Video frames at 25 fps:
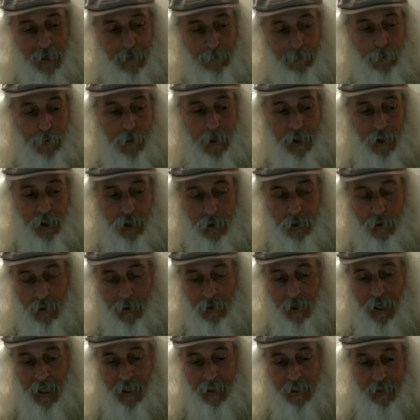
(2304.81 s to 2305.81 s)
I'm pretty
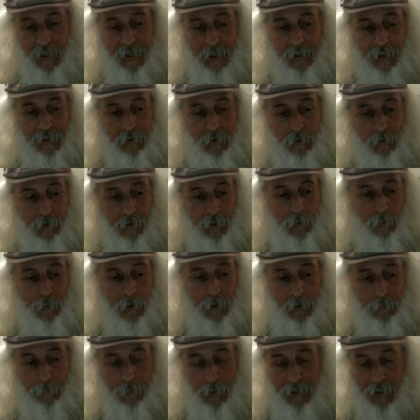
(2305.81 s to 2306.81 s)
sure he didn't, or he
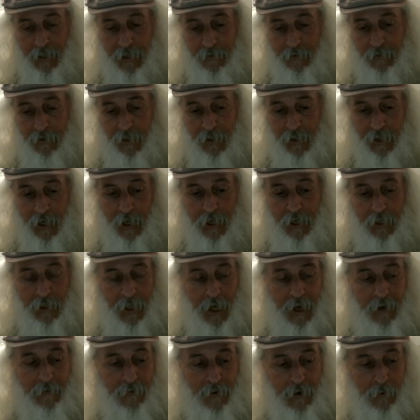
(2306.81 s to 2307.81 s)
wouldn't have been living the kind of
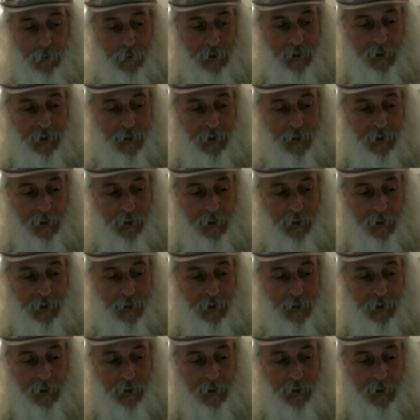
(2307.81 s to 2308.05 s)
life he was